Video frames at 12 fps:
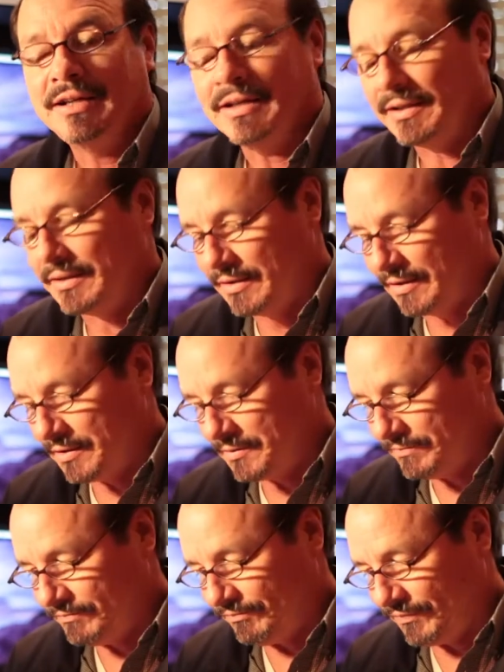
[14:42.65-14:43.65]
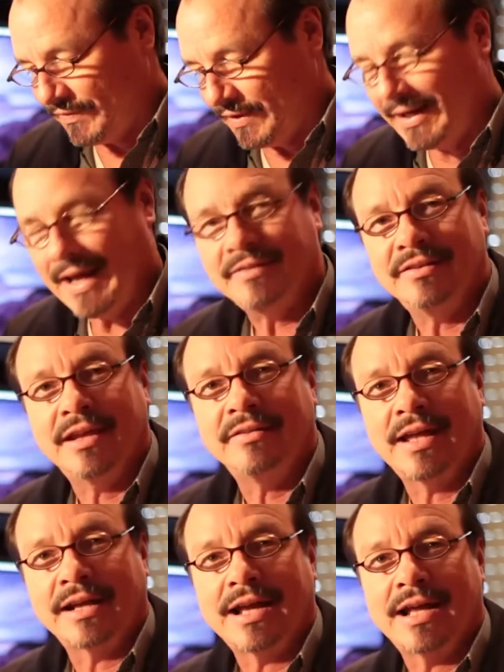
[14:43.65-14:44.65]
and that had
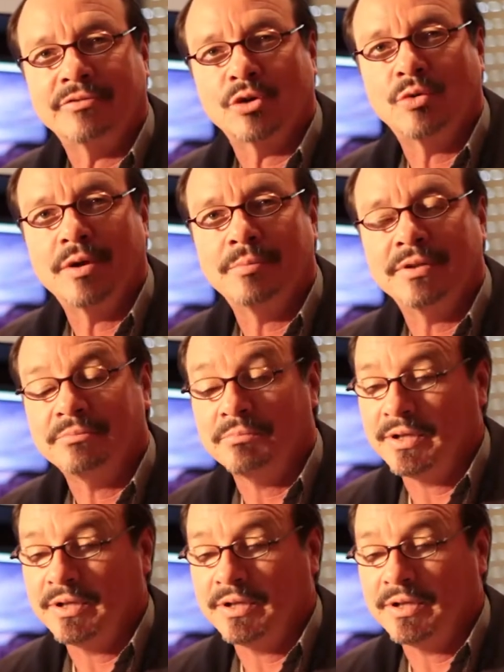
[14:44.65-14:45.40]
that kind of equipment.